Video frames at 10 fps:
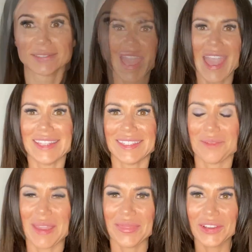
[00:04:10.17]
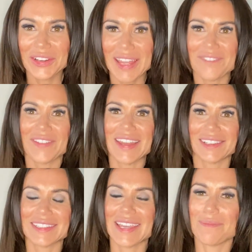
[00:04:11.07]
And so my third and final
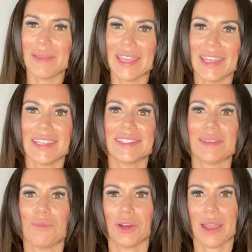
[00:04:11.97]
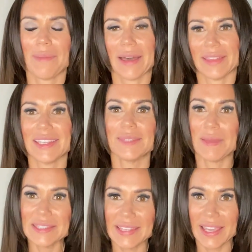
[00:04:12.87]
tip is more about like
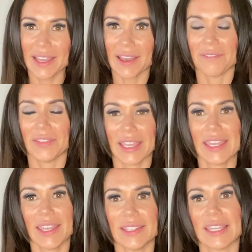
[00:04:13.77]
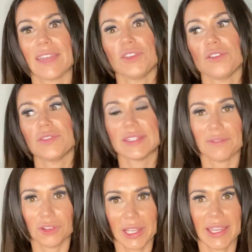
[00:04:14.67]
spacing of like kids, like if you have
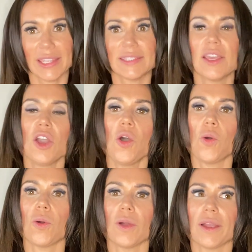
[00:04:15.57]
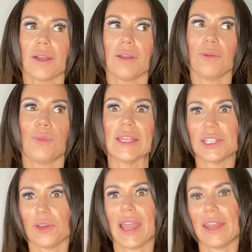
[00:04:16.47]
several kids, or when to
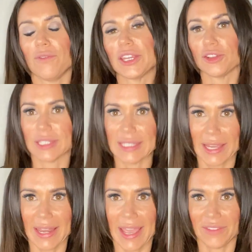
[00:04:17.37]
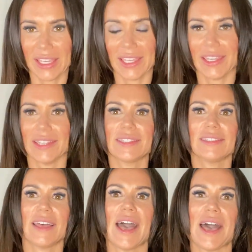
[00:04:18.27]
know kind of when you're done having kids.
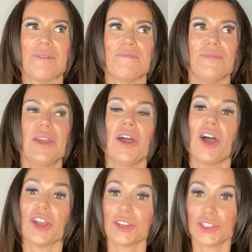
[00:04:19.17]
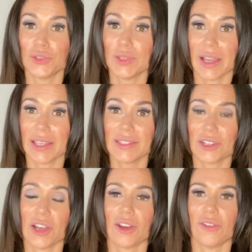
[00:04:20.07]
Our 2 youngest
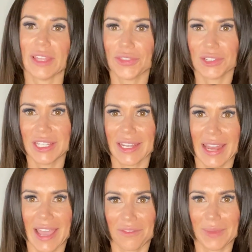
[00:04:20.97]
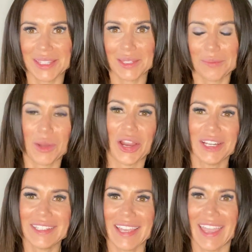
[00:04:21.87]
are only 13 and a half months
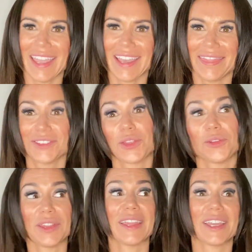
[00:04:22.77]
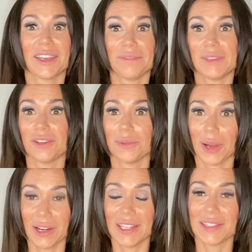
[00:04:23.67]
apart, and so only like a year
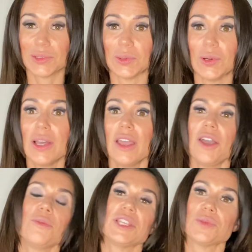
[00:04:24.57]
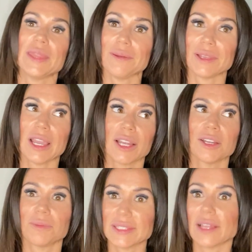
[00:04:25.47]
apart in school, which when they were younger
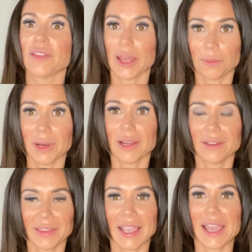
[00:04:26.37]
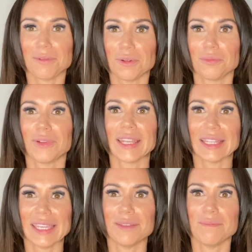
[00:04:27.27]
was a lot of work. Like I will
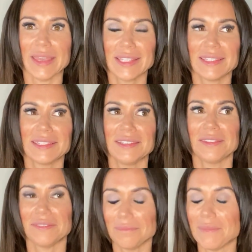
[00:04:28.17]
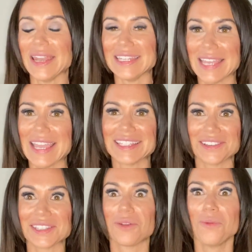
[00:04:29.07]
readily admit, many days I
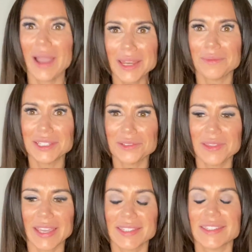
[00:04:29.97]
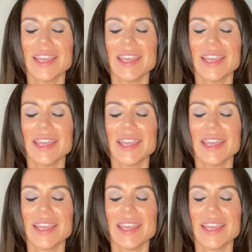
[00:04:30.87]
was like, why did we do this?